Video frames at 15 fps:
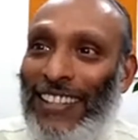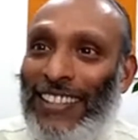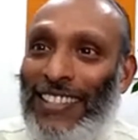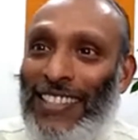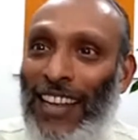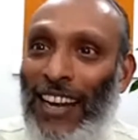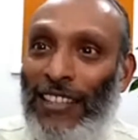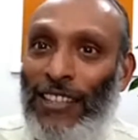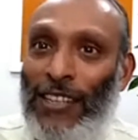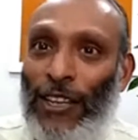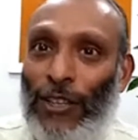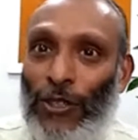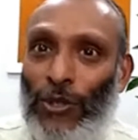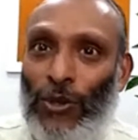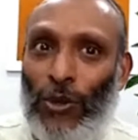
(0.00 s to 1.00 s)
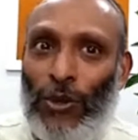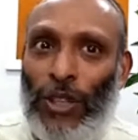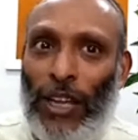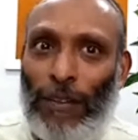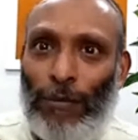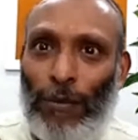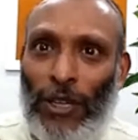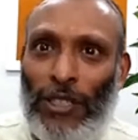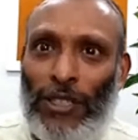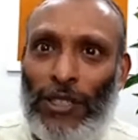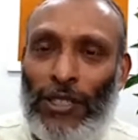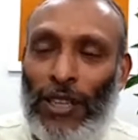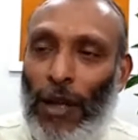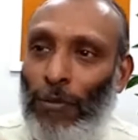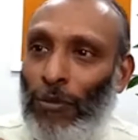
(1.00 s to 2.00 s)
Challenged. So that means
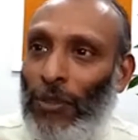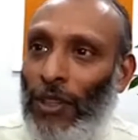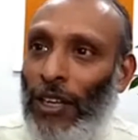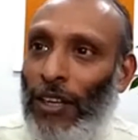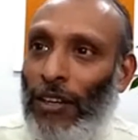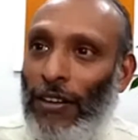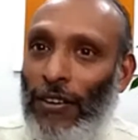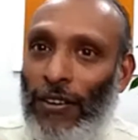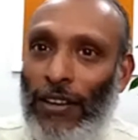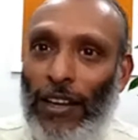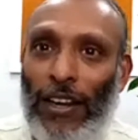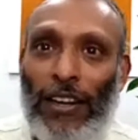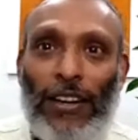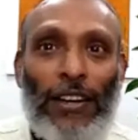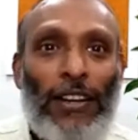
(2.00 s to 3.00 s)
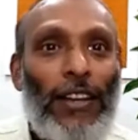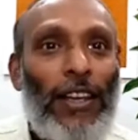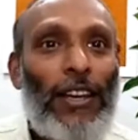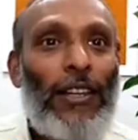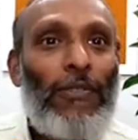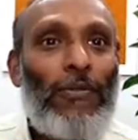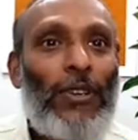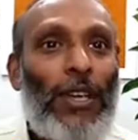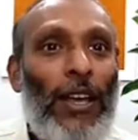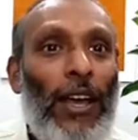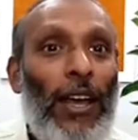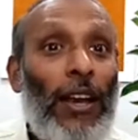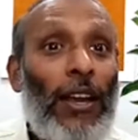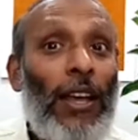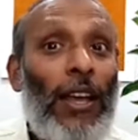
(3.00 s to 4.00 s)
something really, really we
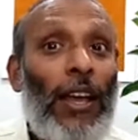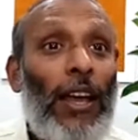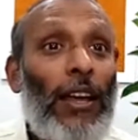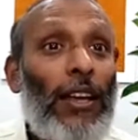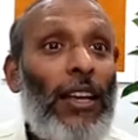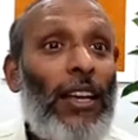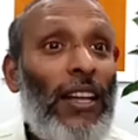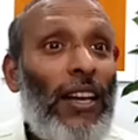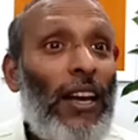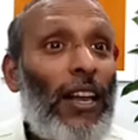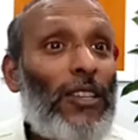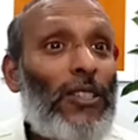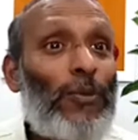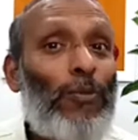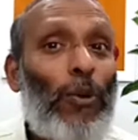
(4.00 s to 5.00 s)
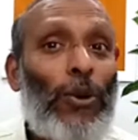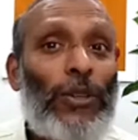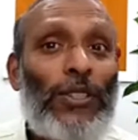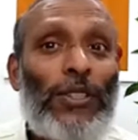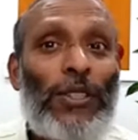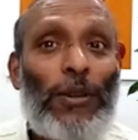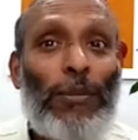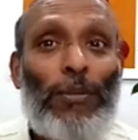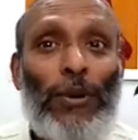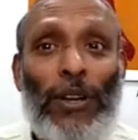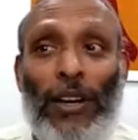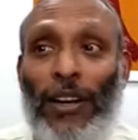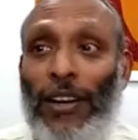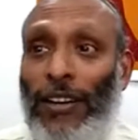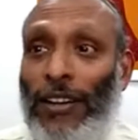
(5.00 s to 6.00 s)
are irresponsible.